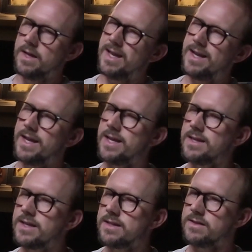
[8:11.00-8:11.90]
And I
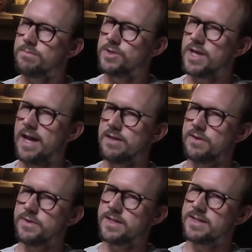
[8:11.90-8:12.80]
think it's
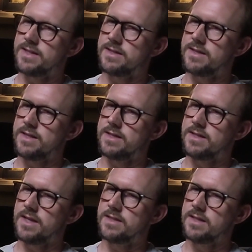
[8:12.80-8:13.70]
shallow in the sense that it
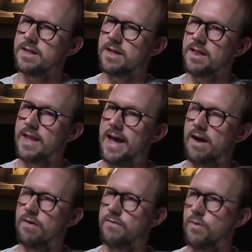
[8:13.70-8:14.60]
doesn't
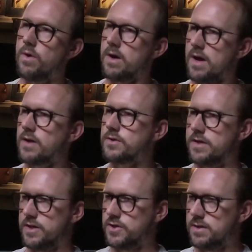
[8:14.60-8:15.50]
allow for
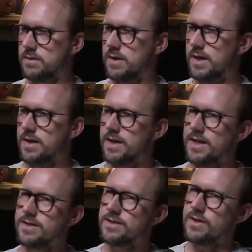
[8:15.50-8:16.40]
contradiction.
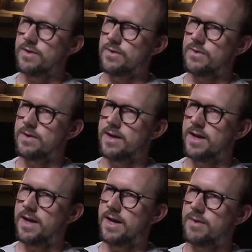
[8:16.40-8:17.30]
And so
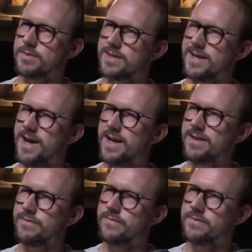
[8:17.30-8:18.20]
I was kind
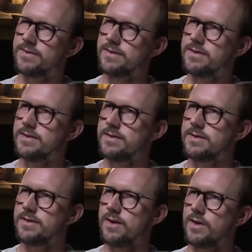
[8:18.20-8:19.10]
of
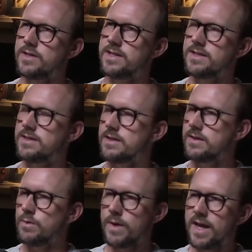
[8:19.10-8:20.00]

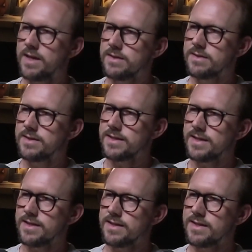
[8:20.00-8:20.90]
artistically raised
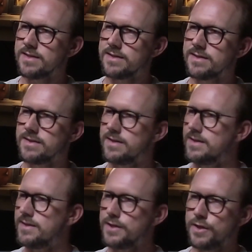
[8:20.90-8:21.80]
in this,
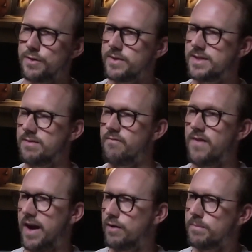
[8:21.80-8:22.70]
this
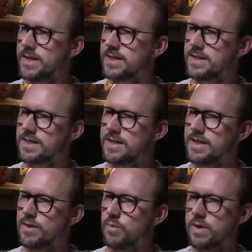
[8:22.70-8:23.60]
environment
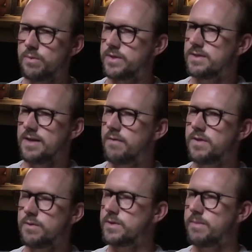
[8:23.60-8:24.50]
where
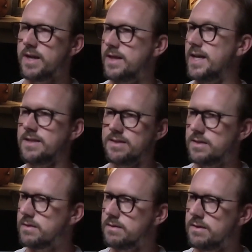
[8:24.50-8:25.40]
everything was about a lesson.